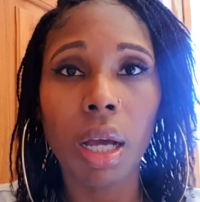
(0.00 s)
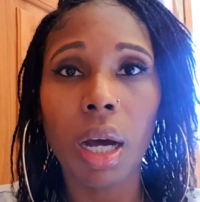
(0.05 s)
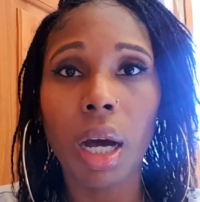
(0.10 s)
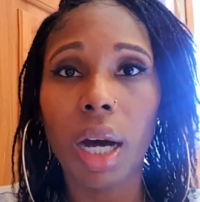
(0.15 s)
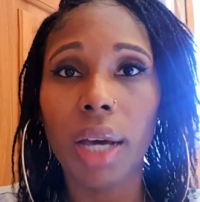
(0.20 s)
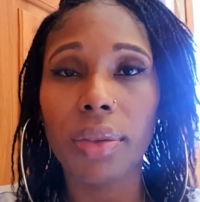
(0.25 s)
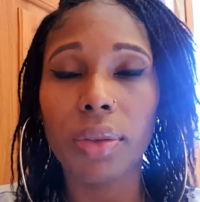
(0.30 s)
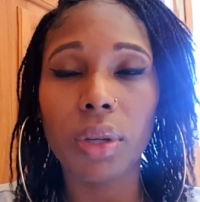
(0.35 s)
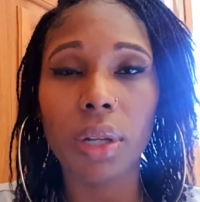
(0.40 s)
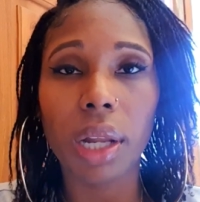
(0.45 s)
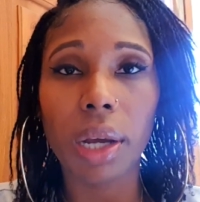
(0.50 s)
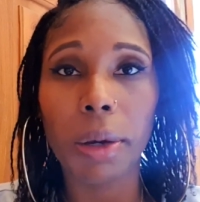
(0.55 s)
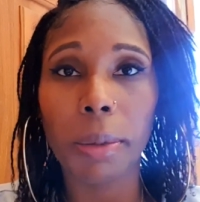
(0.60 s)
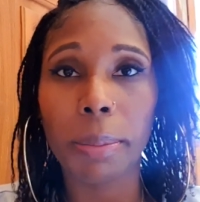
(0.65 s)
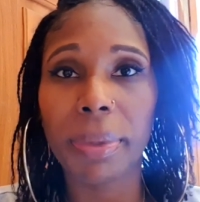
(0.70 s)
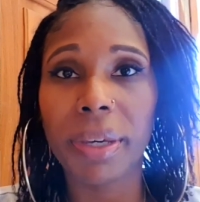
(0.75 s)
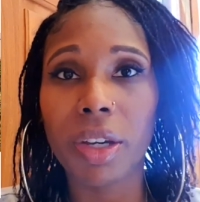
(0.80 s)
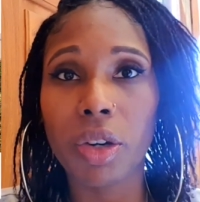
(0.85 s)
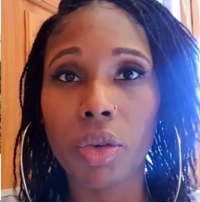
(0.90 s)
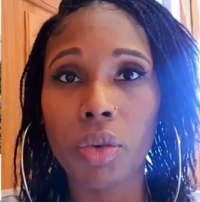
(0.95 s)
I thought that would
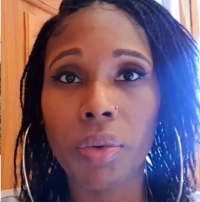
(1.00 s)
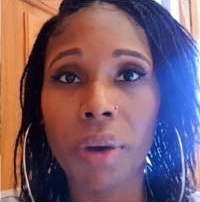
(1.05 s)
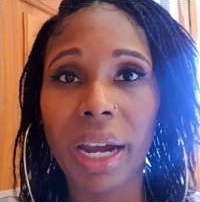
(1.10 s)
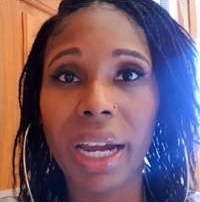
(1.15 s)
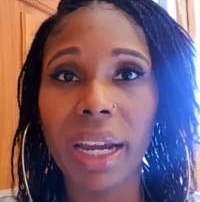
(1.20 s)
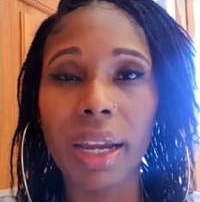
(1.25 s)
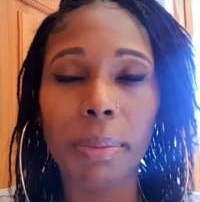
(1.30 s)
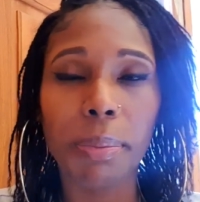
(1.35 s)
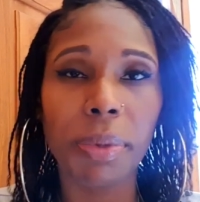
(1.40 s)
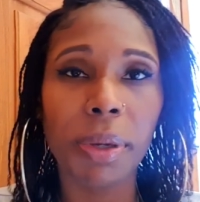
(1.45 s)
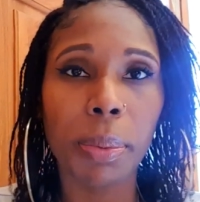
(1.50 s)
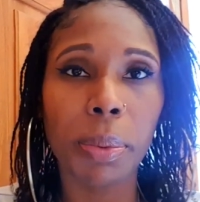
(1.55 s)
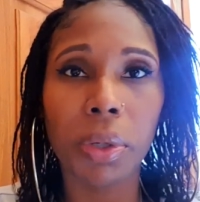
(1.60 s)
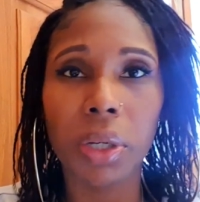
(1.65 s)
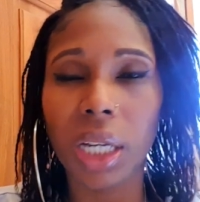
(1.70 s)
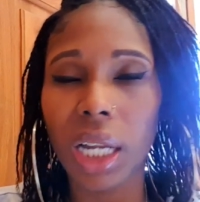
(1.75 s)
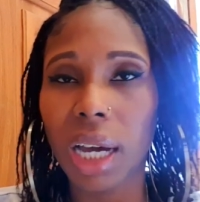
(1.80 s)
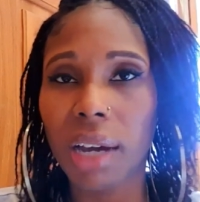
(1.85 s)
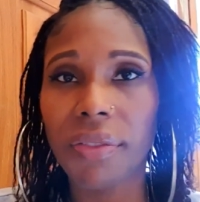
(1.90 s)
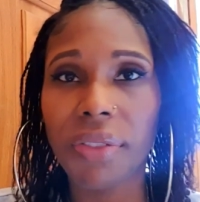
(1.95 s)
be great. People
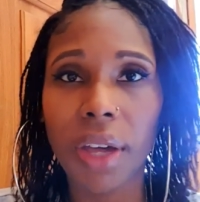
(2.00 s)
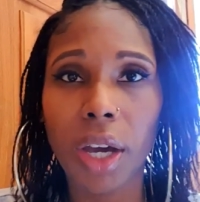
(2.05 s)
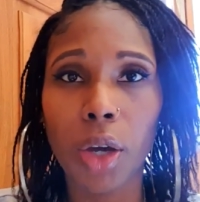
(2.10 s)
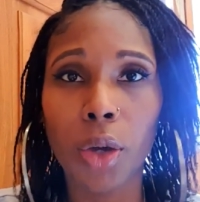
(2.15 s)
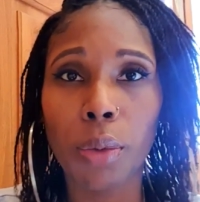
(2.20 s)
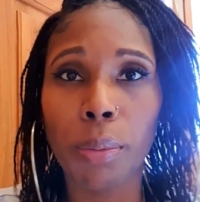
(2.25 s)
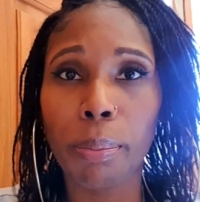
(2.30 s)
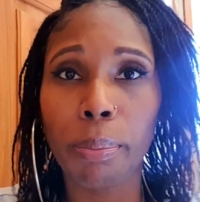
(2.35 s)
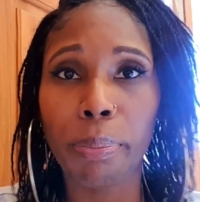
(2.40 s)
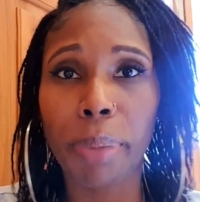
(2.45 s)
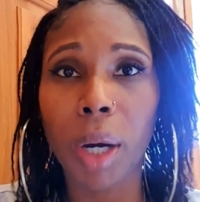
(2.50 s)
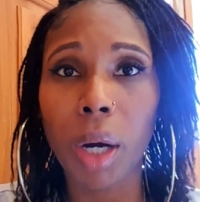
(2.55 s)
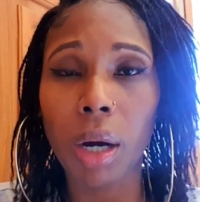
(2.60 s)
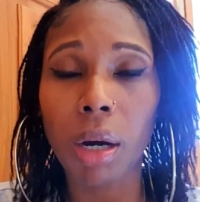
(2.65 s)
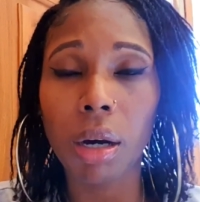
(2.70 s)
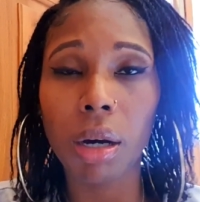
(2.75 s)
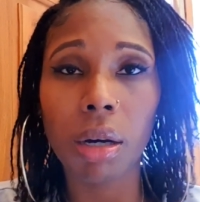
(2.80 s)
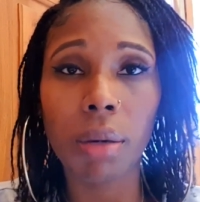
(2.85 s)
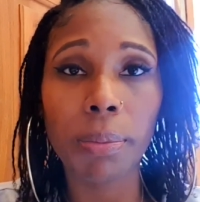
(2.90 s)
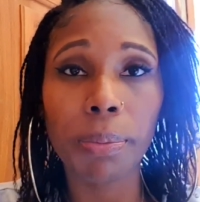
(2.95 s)
could have their own
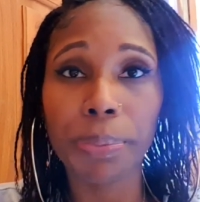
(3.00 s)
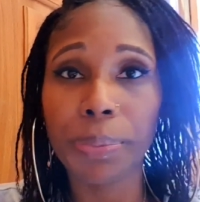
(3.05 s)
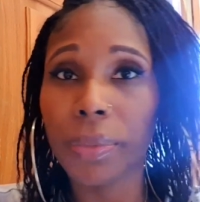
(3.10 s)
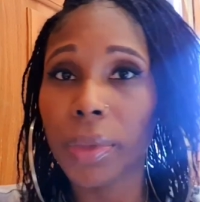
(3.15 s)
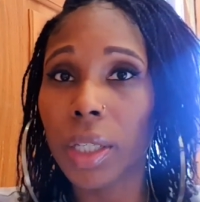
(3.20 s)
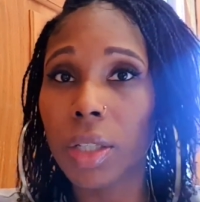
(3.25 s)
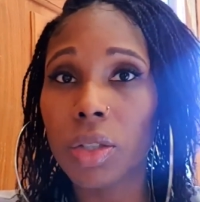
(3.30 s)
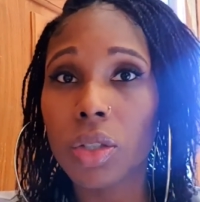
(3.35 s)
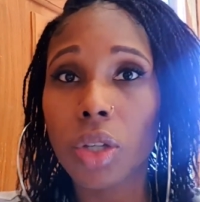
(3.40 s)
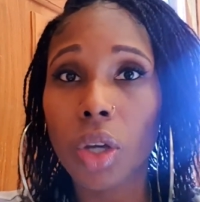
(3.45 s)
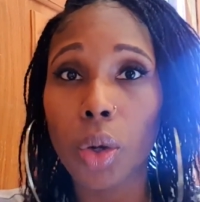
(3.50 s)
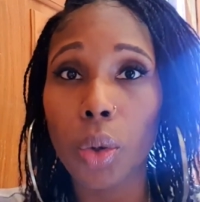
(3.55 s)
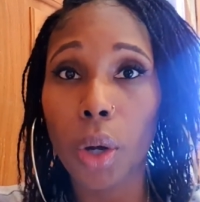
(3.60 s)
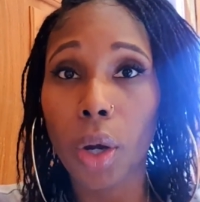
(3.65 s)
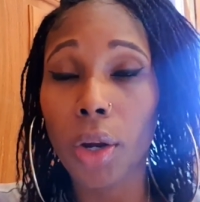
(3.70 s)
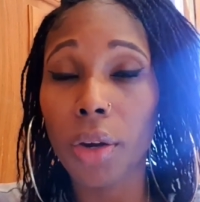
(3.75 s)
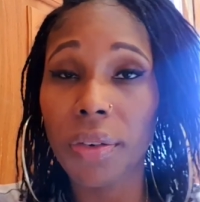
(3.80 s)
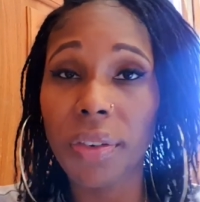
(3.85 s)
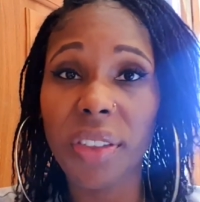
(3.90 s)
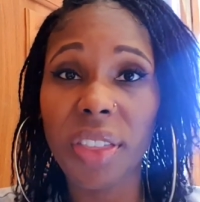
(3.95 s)
bar. So
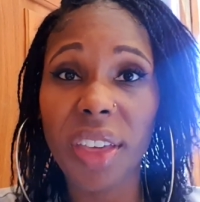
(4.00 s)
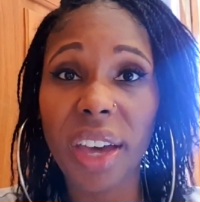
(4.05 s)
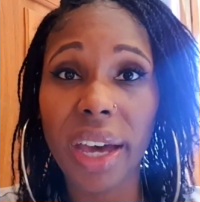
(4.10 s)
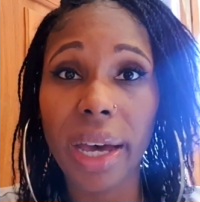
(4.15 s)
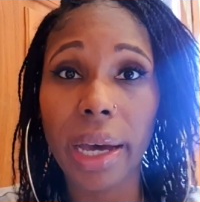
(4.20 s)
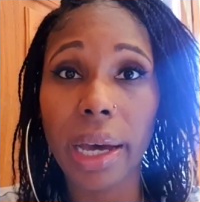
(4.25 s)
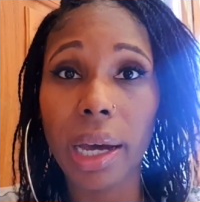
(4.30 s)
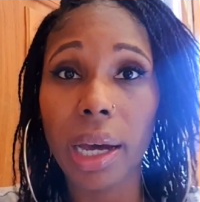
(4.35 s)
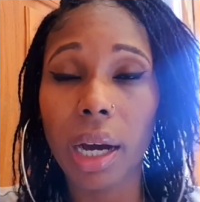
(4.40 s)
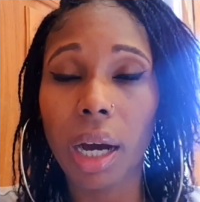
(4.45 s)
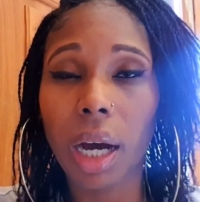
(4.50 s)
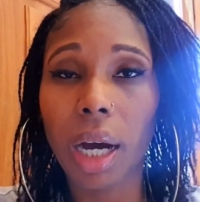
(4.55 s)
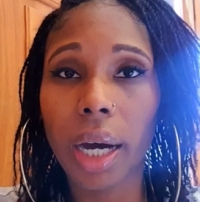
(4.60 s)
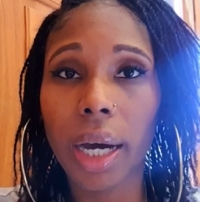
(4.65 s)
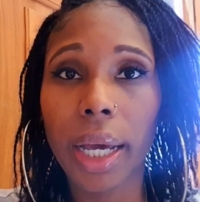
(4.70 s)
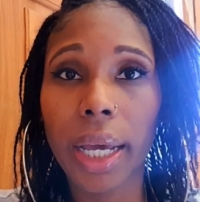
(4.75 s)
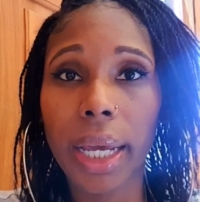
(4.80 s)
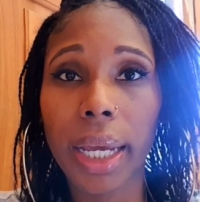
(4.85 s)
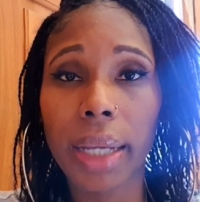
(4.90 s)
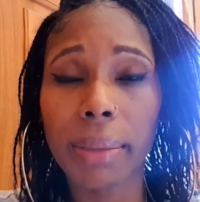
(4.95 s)
over there,
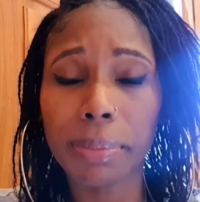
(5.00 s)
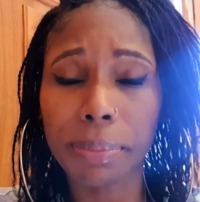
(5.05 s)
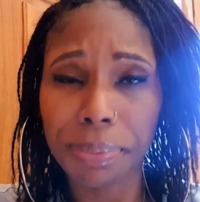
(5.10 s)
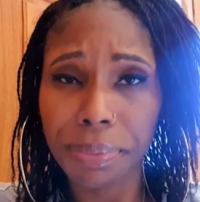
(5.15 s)
I